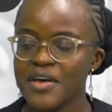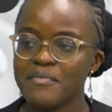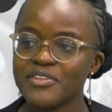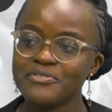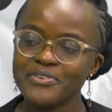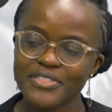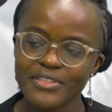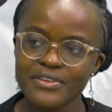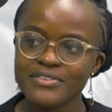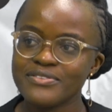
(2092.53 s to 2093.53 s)
But for
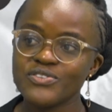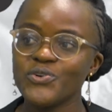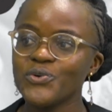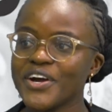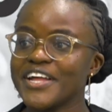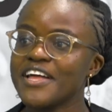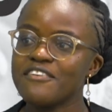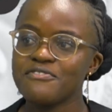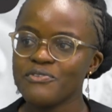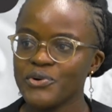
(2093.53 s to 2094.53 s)
those who can
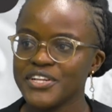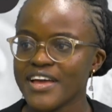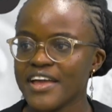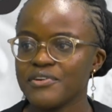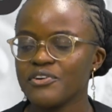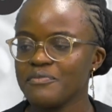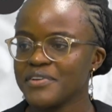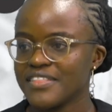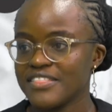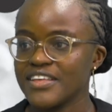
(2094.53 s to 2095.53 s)
afford, I
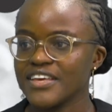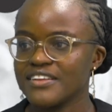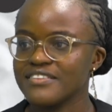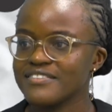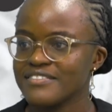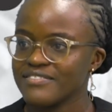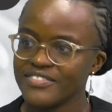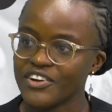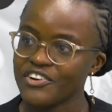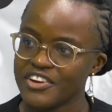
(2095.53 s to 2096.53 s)
recommend that they get
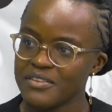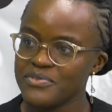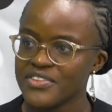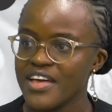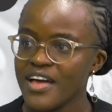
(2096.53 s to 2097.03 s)
the cribs,